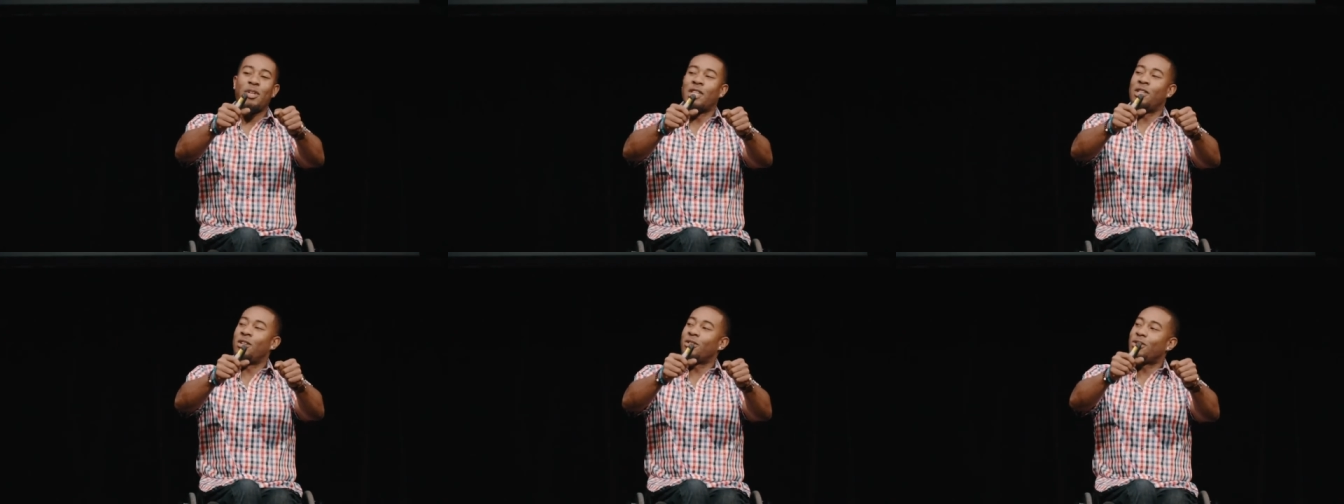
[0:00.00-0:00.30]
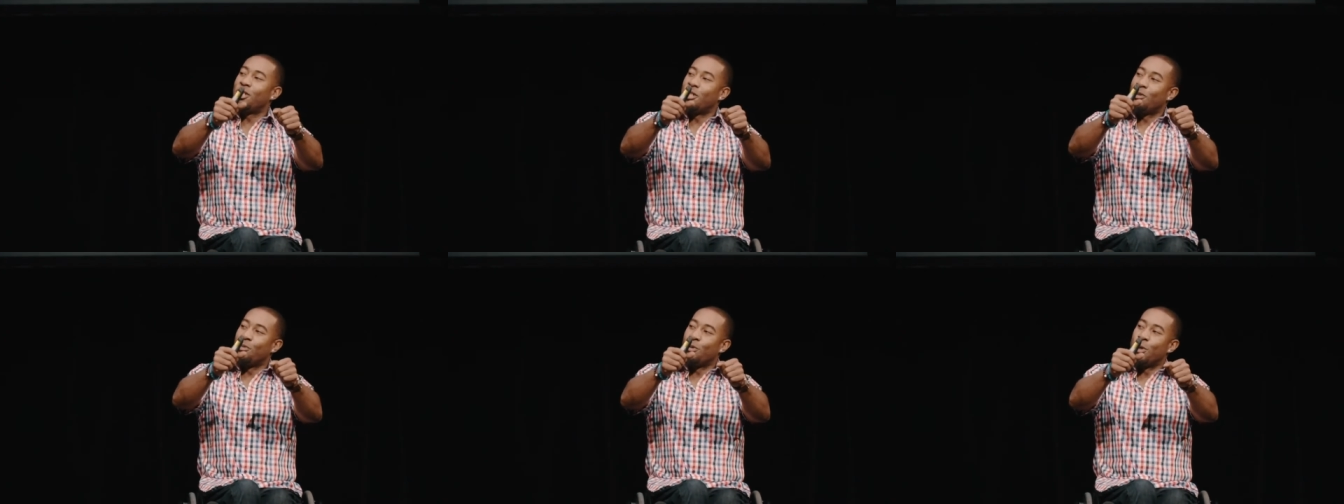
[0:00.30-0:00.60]
And I
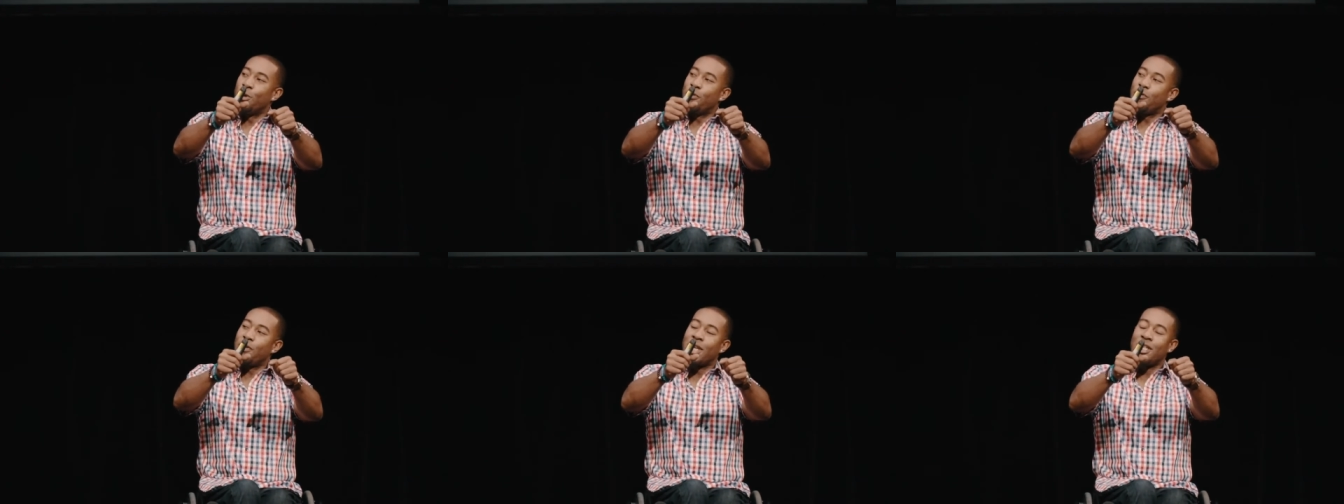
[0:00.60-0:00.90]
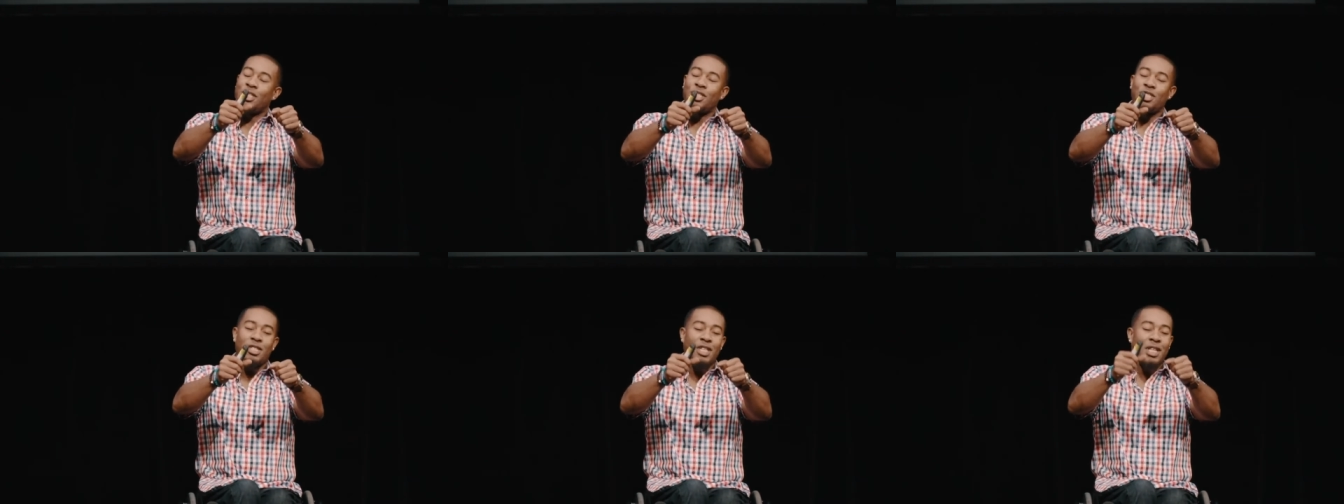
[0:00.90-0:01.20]
looked to the roof and
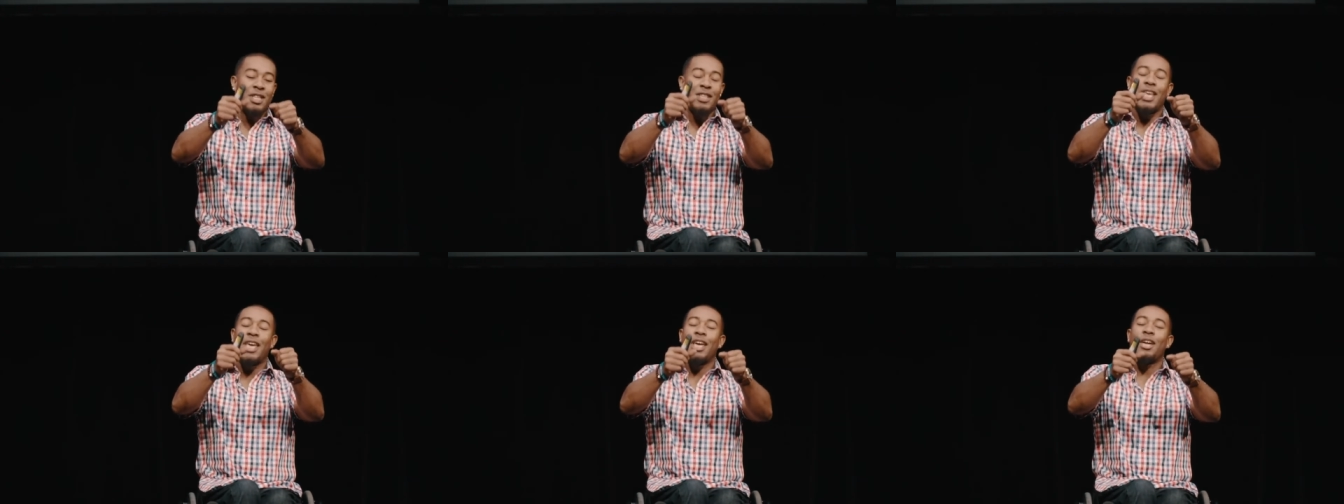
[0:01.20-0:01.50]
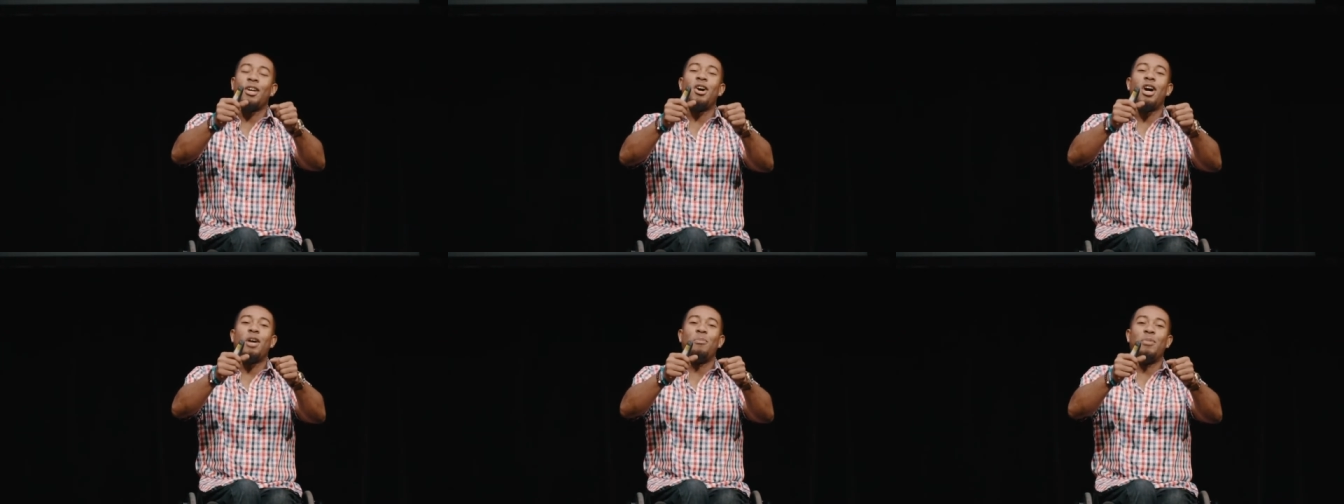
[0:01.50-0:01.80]
I just said,
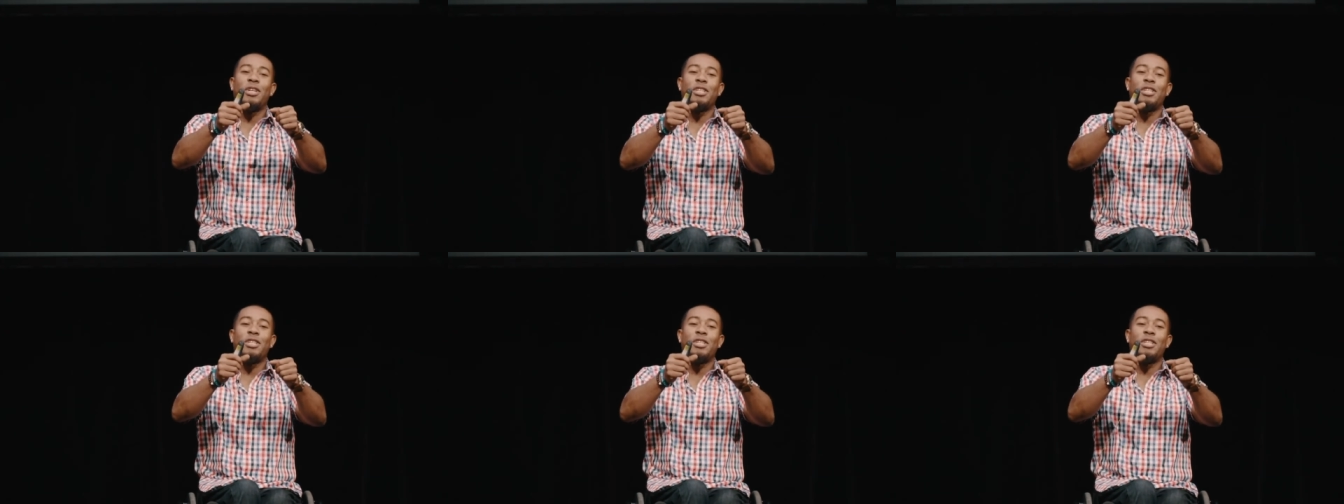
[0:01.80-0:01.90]
thank God,